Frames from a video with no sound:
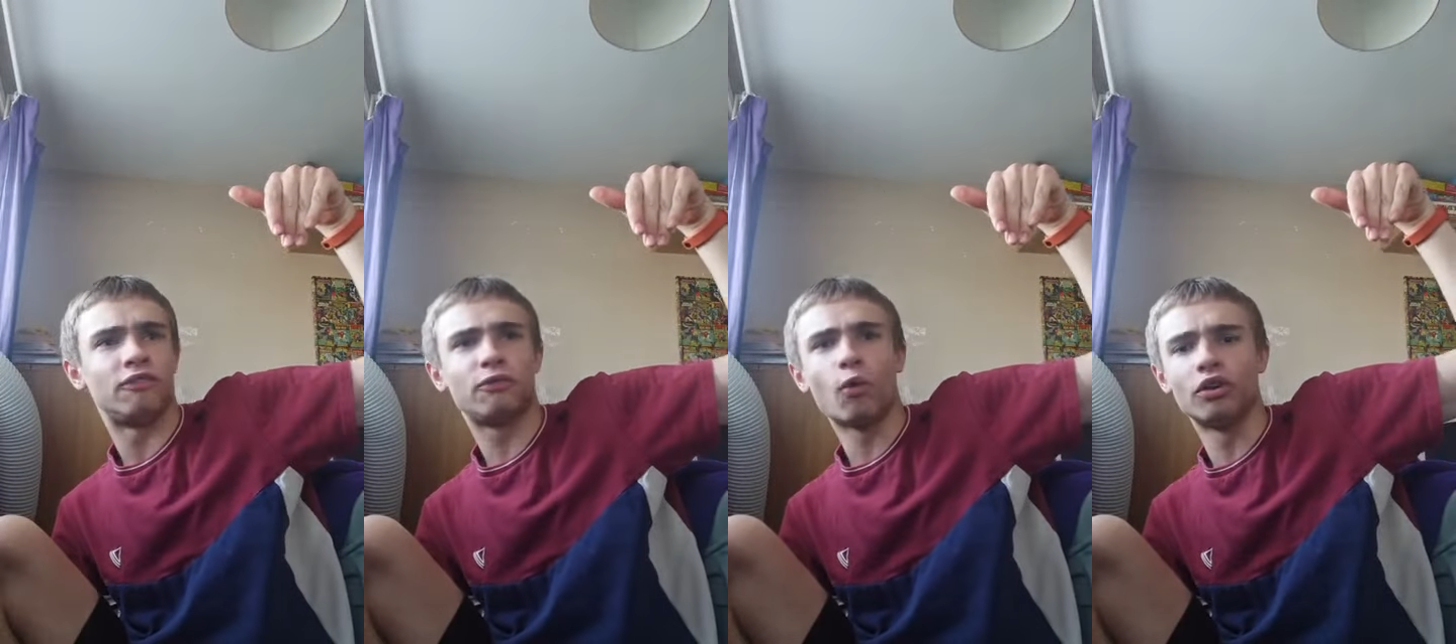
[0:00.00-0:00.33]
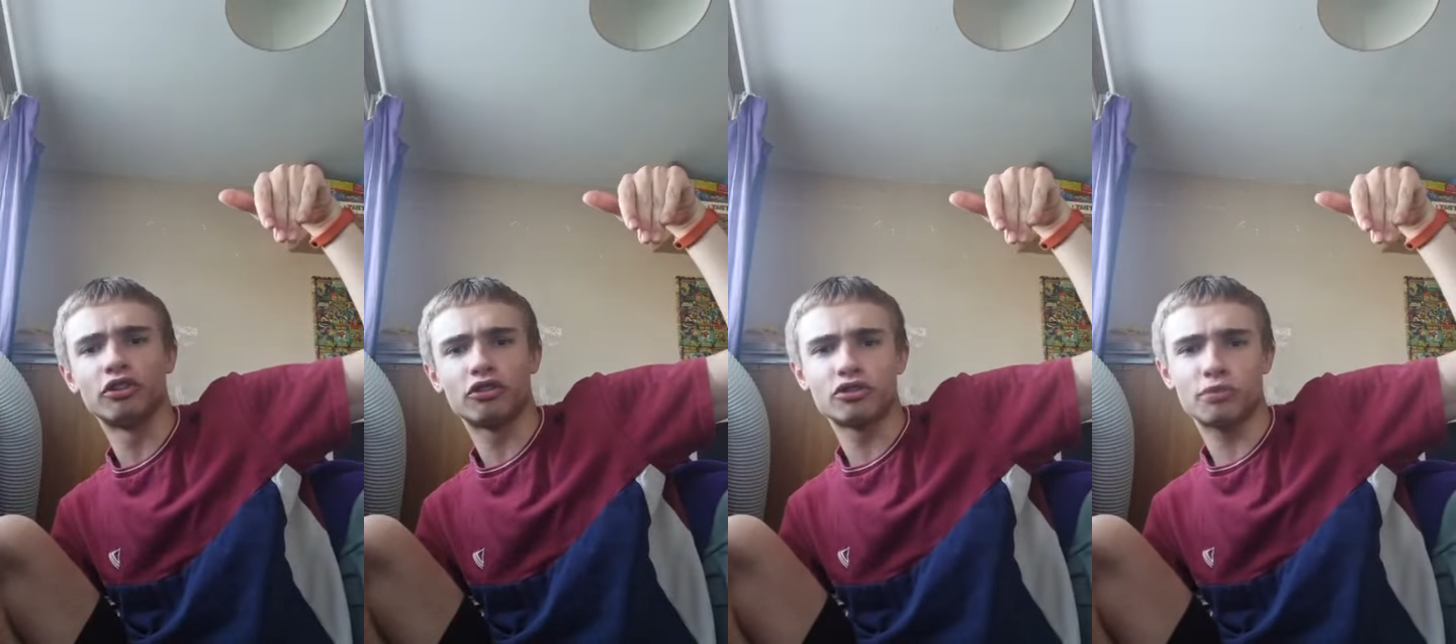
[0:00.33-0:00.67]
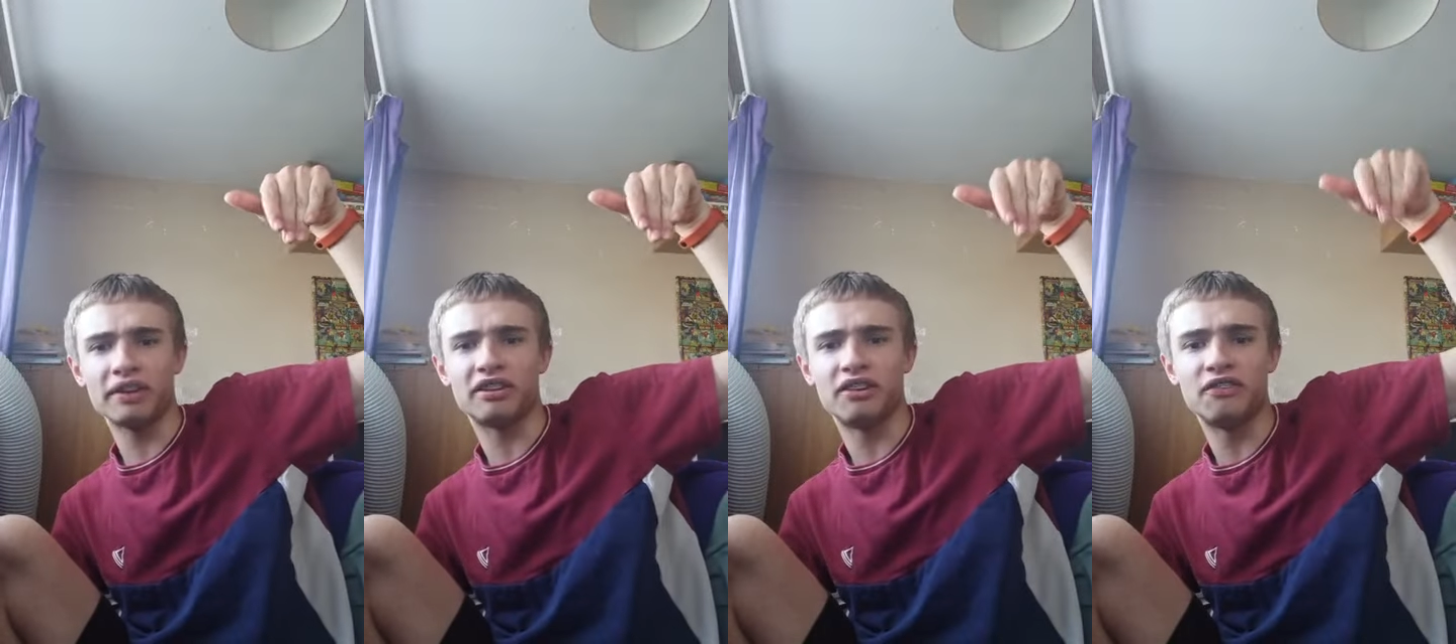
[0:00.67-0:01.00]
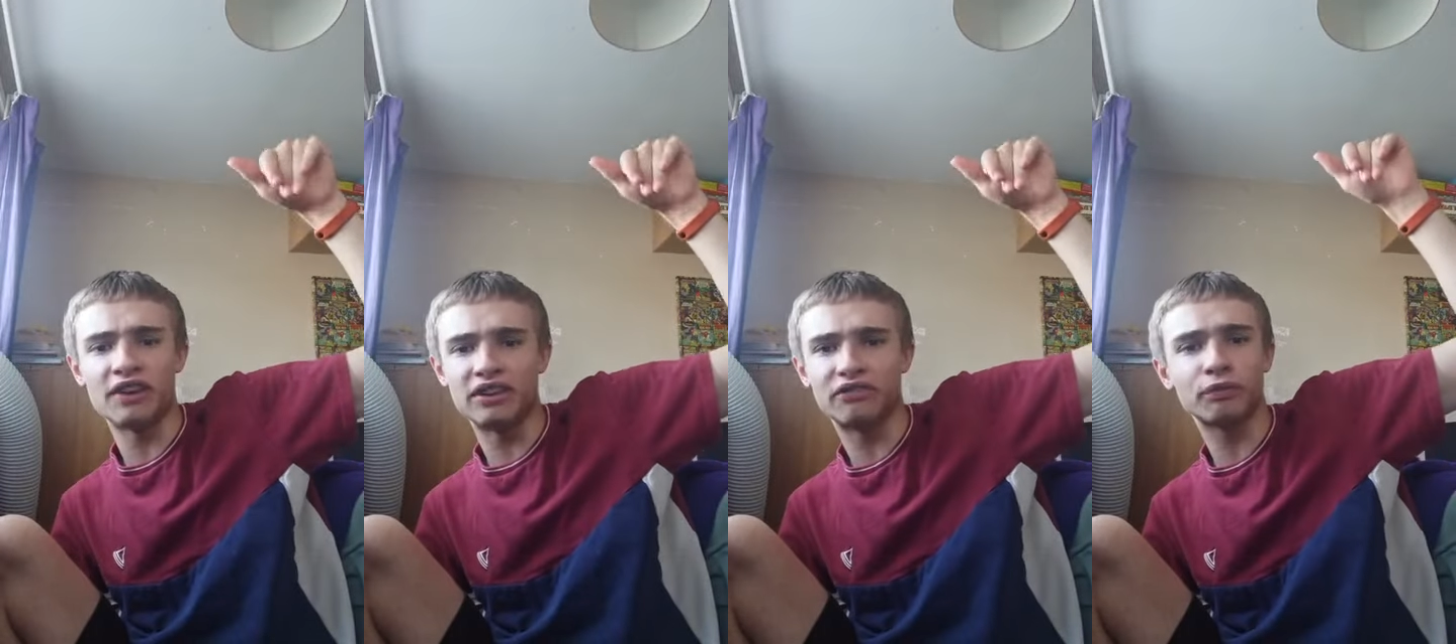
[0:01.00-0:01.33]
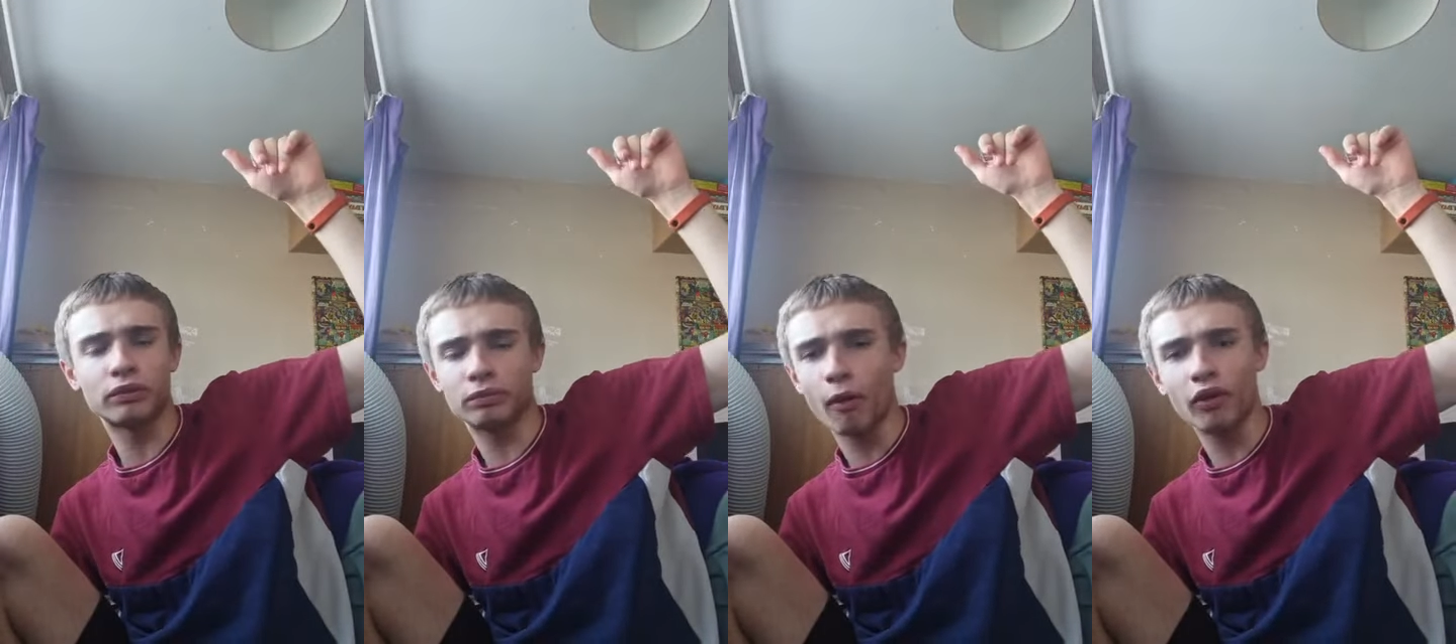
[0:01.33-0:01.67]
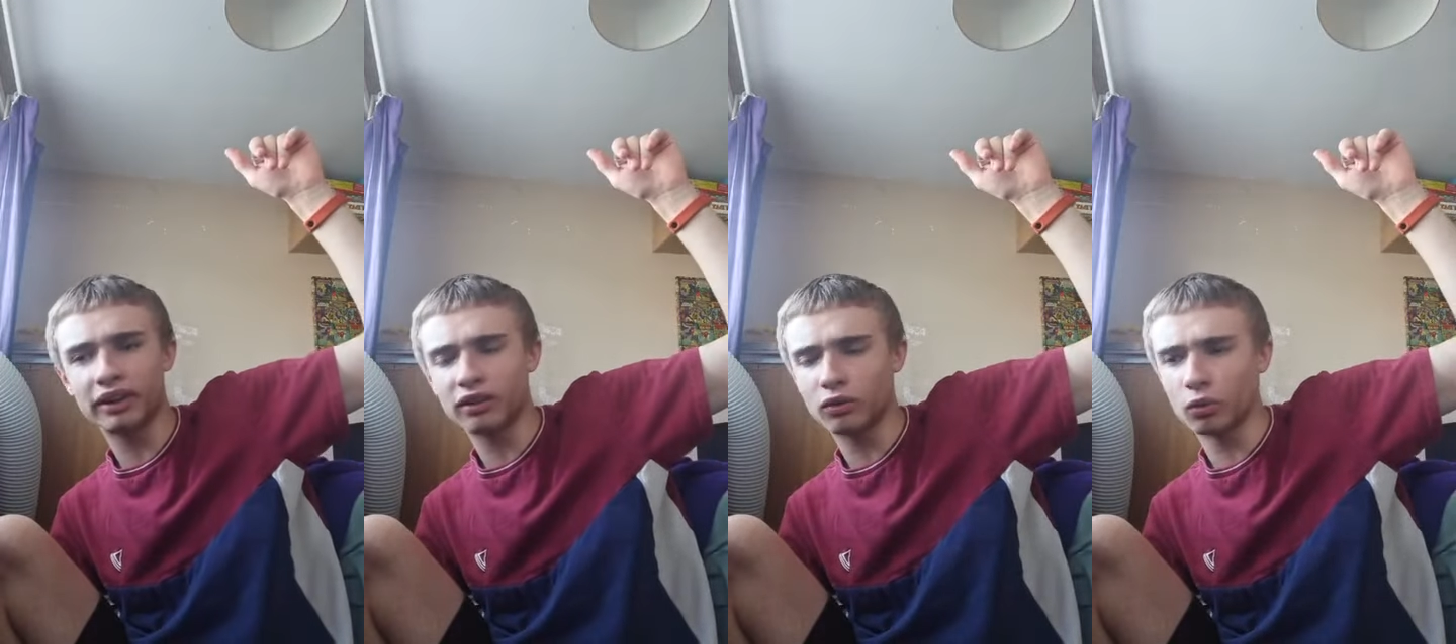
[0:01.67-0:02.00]
420 feet
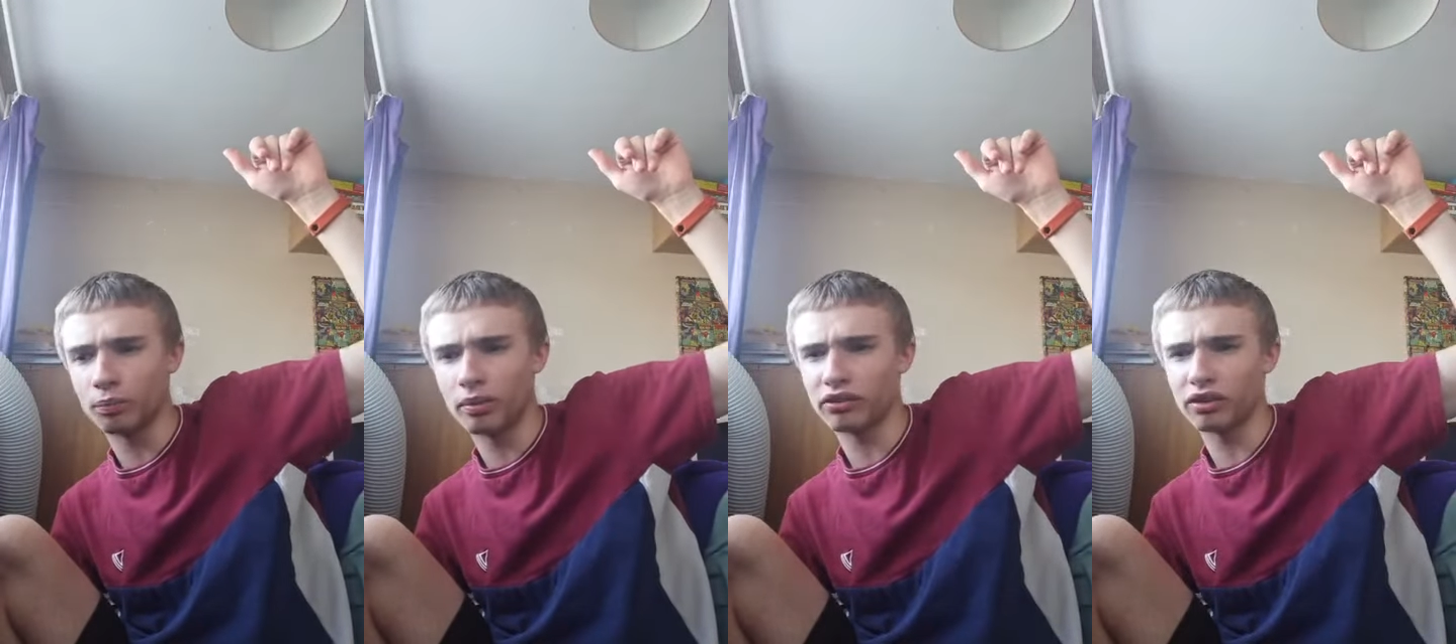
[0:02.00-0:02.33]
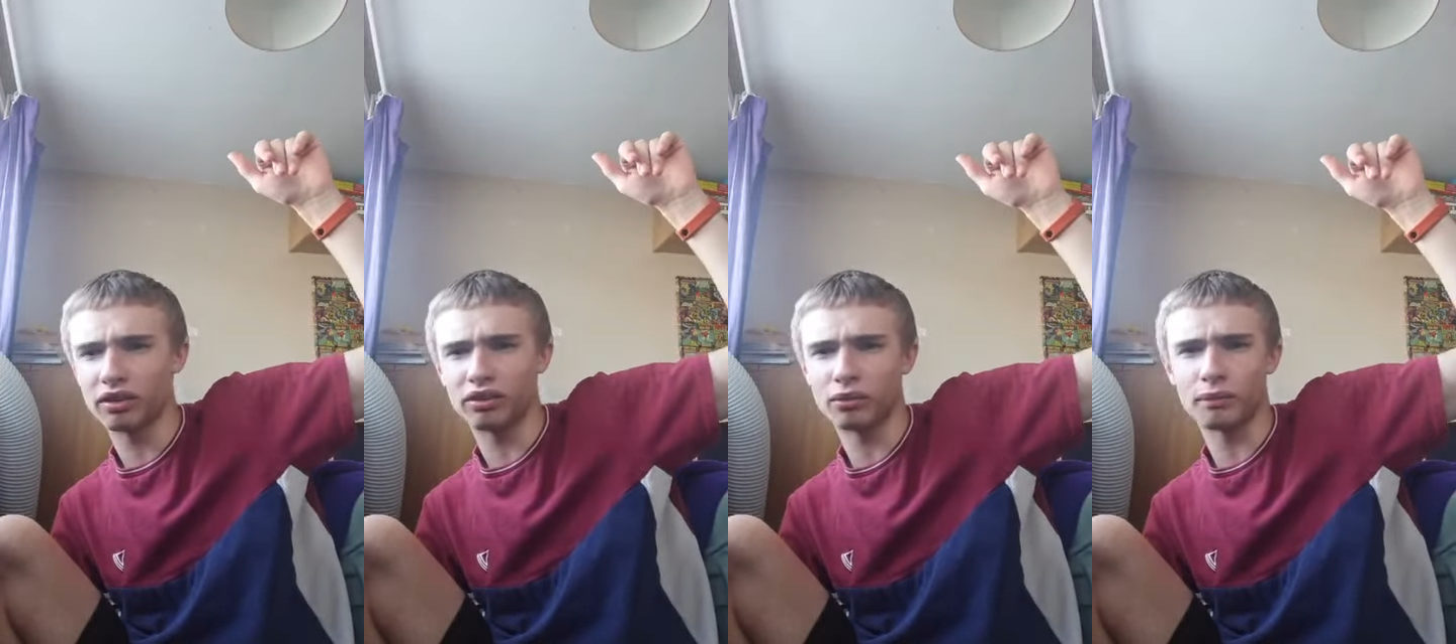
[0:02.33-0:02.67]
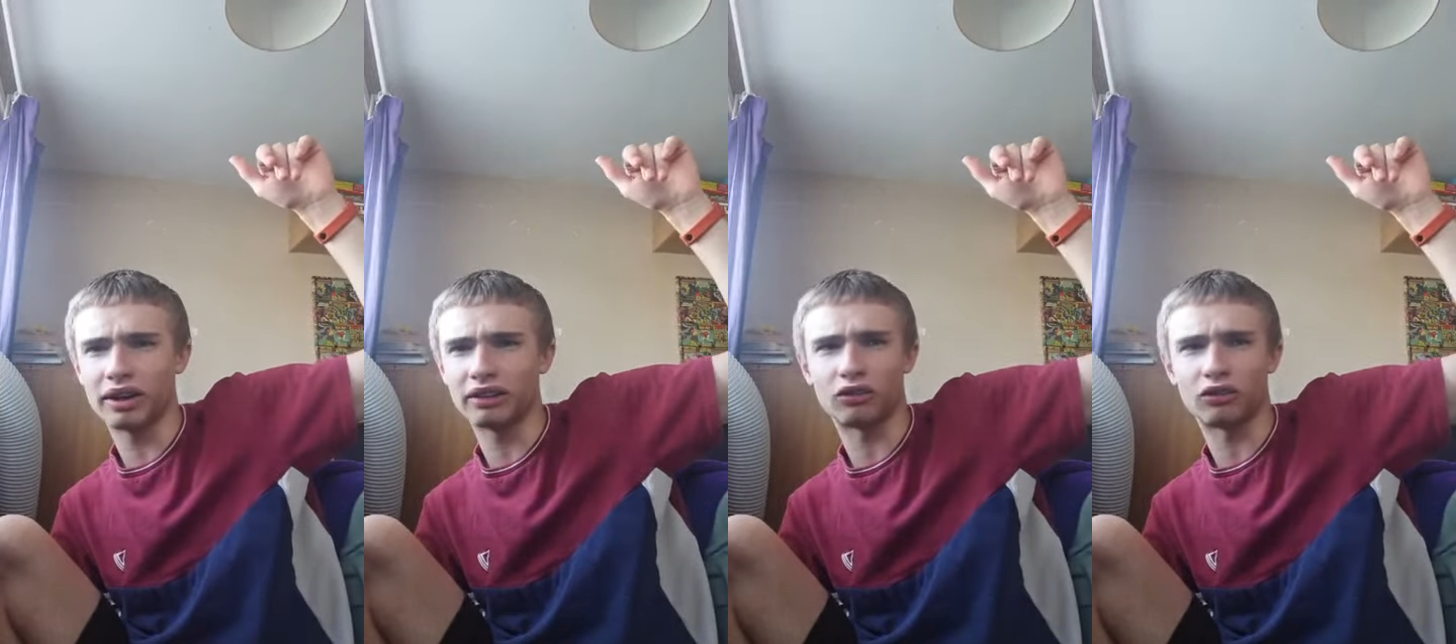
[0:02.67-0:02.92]
spike, or is it something like that?